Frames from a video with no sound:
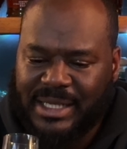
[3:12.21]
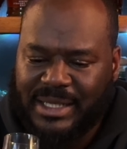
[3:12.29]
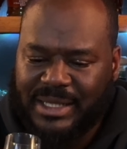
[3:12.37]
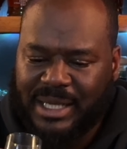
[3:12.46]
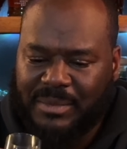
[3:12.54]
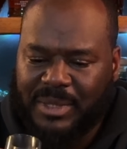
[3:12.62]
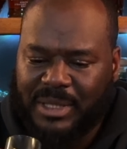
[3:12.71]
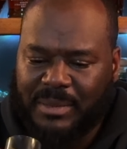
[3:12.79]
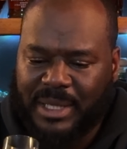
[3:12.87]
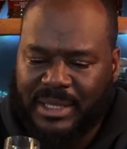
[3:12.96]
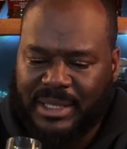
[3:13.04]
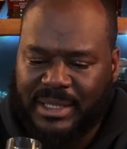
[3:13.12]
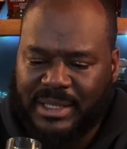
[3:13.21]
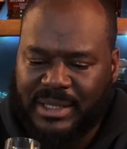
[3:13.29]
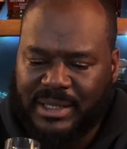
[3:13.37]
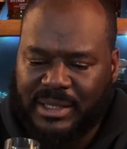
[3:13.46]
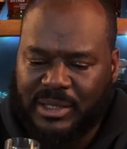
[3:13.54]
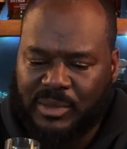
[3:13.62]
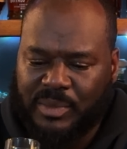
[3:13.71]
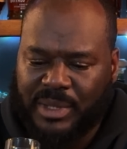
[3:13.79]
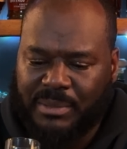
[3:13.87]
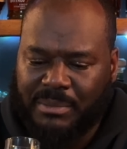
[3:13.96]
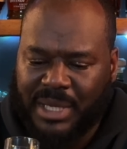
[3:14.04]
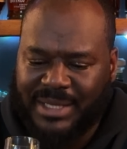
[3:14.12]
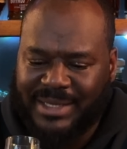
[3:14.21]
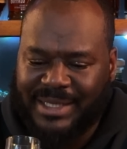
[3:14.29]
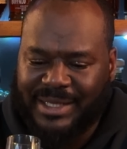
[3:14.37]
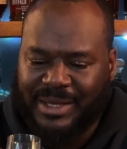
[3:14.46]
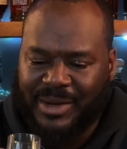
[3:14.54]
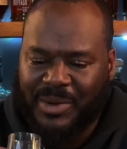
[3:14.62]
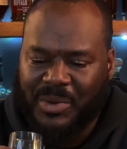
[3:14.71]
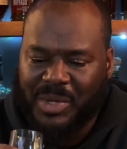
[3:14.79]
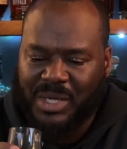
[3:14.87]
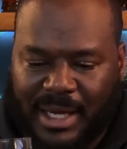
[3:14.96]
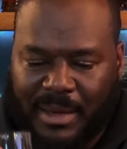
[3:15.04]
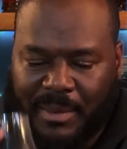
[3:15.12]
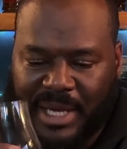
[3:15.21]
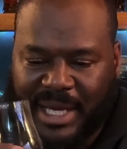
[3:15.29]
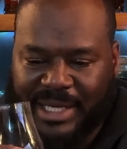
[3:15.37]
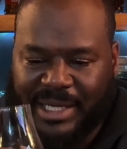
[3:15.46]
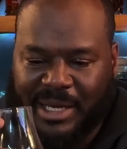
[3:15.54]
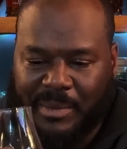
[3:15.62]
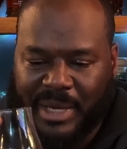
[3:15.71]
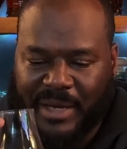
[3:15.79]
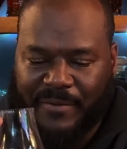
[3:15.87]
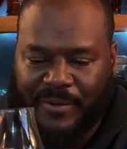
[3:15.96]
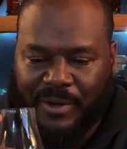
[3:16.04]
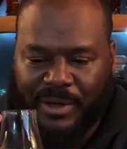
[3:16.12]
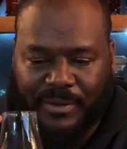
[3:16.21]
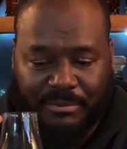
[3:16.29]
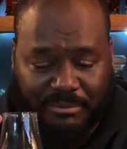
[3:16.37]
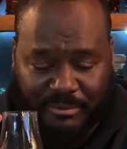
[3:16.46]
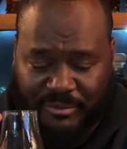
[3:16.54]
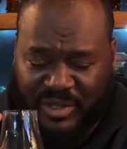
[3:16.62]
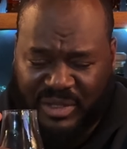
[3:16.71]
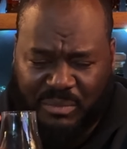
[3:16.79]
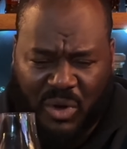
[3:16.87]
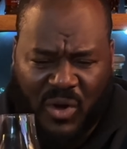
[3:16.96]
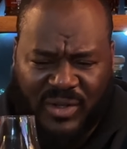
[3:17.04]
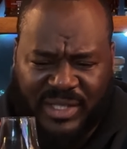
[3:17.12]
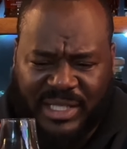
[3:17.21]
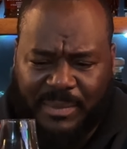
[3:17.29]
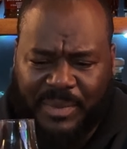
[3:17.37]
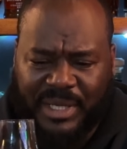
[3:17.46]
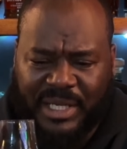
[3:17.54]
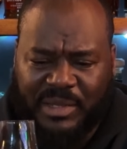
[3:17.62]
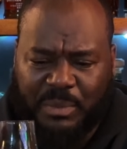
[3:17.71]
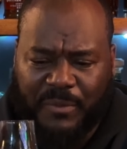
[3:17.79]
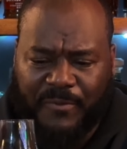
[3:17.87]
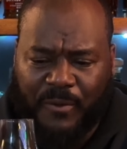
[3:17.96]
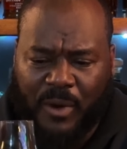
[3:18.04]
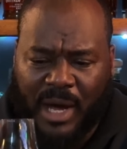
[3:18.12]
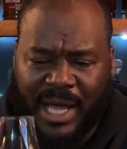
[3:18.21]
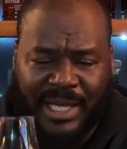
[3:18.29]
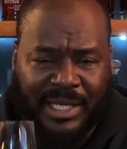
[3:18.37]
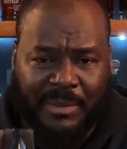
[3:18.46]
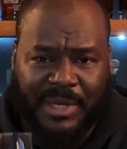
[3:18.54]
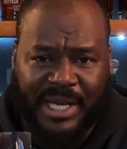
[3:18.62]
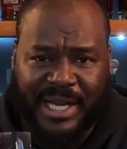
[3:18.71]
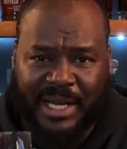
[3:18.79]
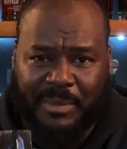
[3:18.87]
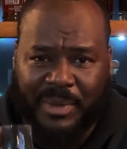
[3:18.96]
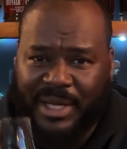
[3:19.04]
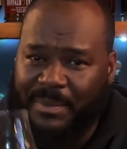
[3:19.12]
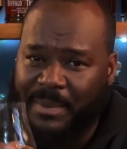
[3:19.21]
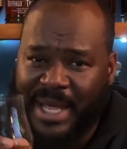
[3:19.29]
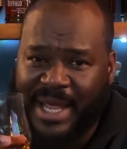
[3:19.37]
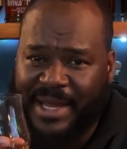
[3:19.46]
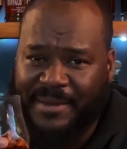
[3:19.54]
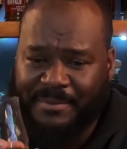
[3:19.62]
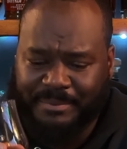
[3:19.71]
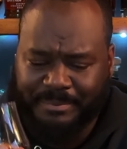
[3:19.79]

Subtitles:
Something about this is a little bit musty though. May have to come back for a small sip of this before I eliminate it, but man,